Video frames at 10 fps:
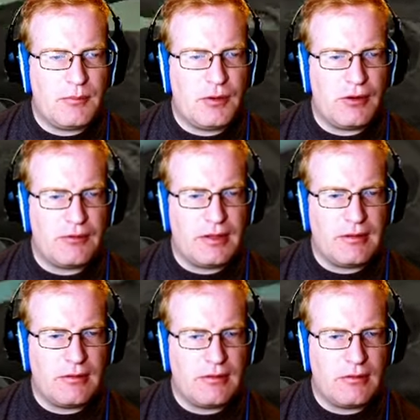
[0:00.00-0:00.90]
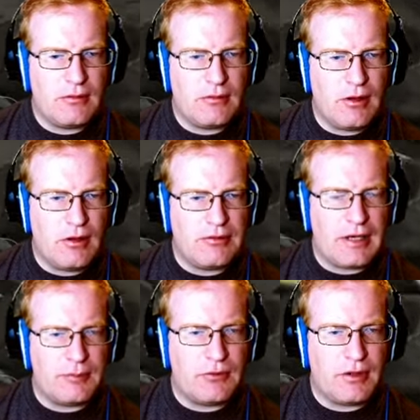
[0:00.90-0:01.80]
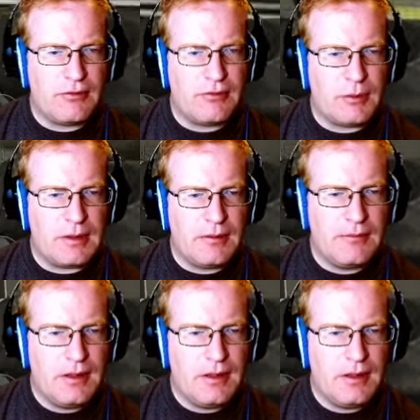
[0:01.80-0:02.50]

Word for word: Perfect. All topped off as well.